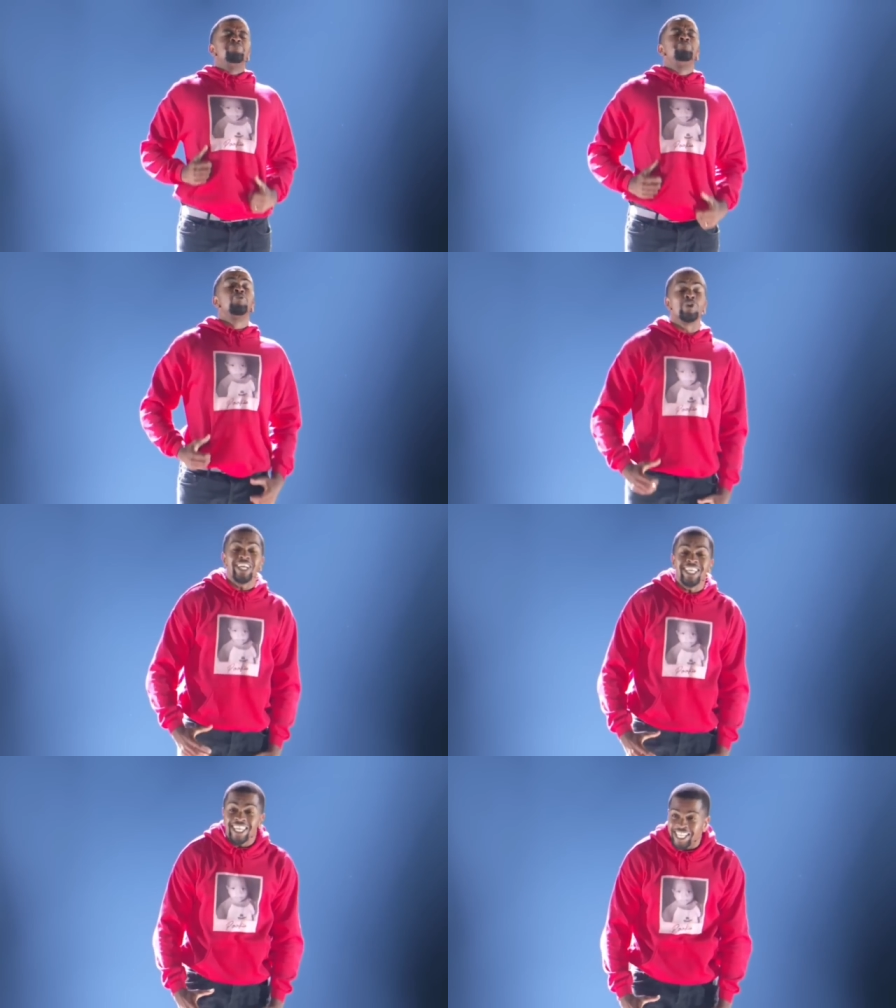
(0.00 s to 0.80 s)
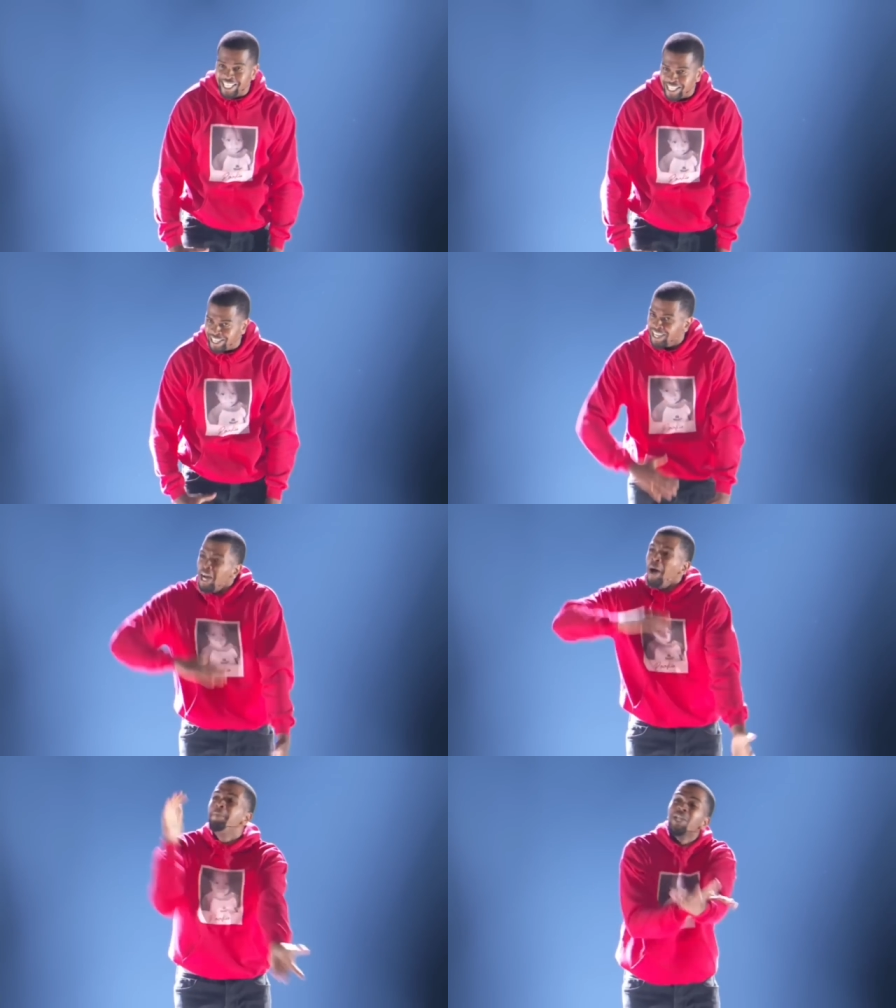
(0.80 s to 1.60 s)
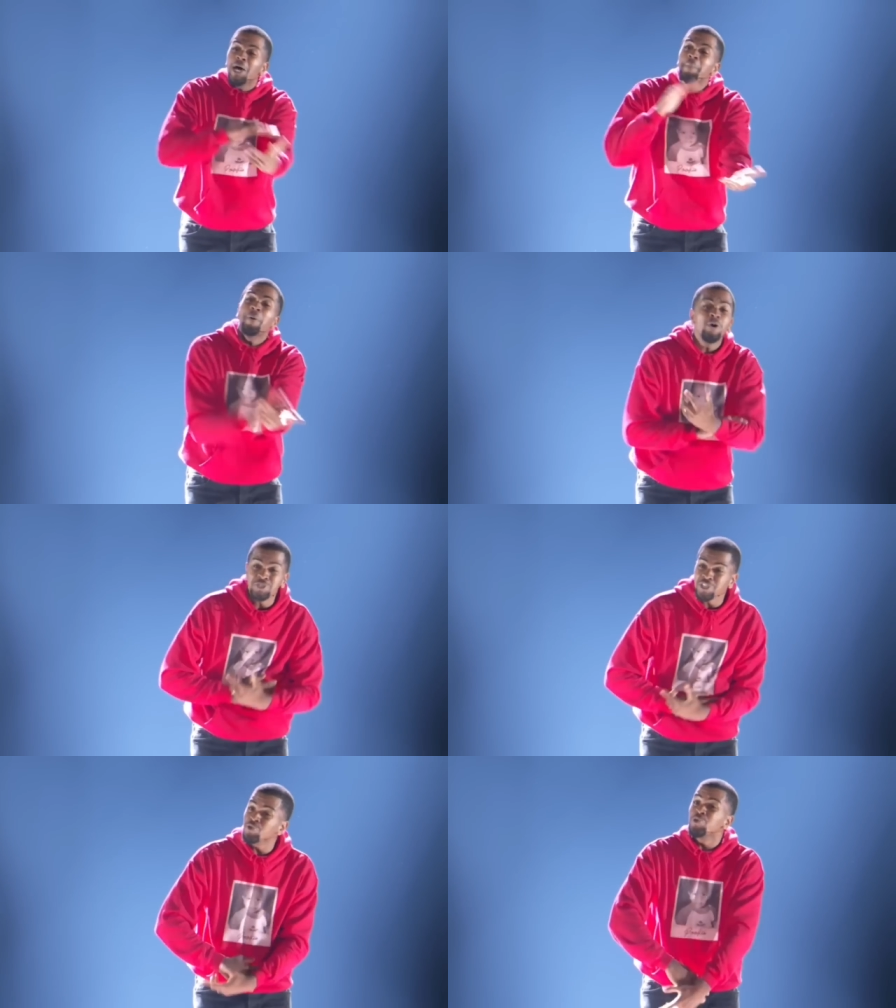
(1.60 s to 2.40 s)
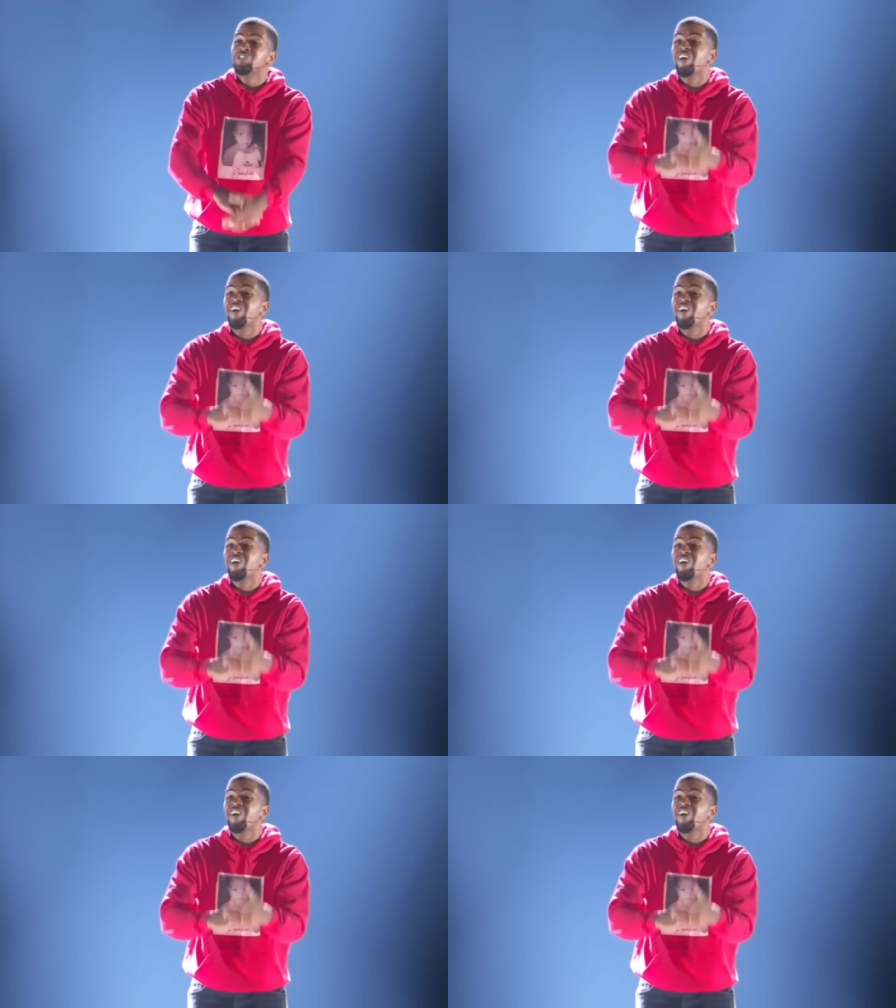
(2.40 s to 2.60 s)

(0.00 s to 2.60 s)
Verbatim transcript: breathing, blood pulsing through these